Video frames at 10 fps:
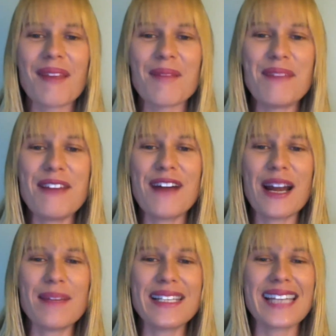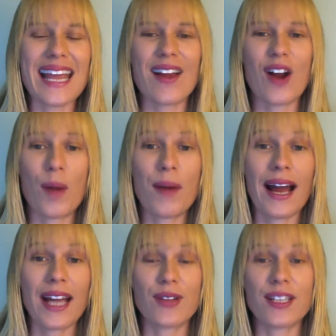B vitamins take
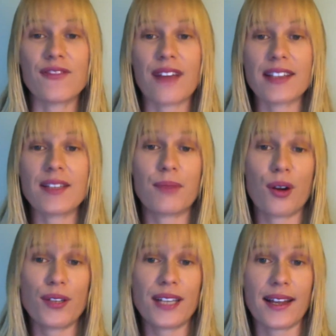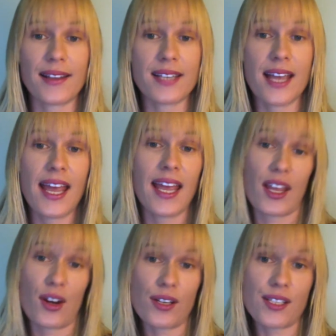carbohydrates, fats, and proteins
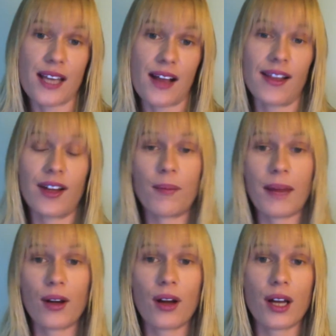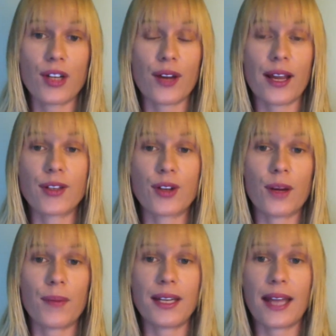in our cell, in our mitochondria, and turn
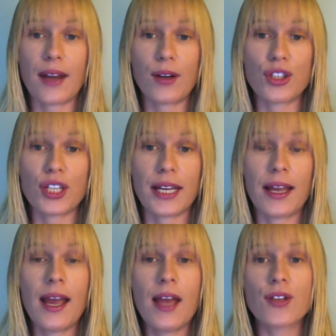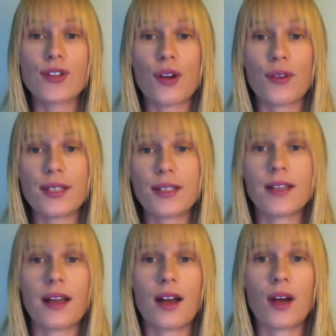them into energy. So this is
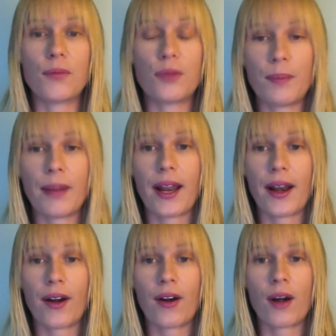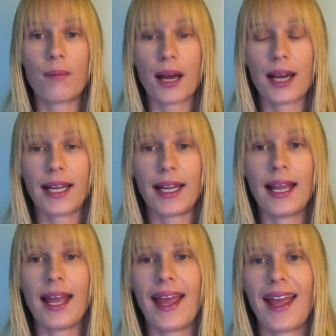to help repair our body
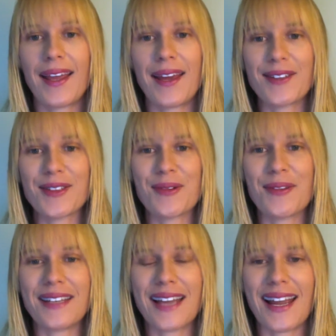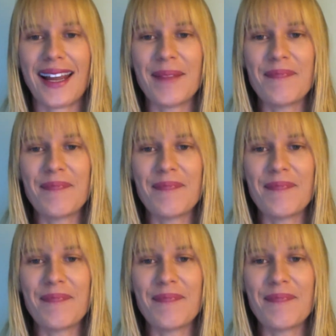and get us through the day.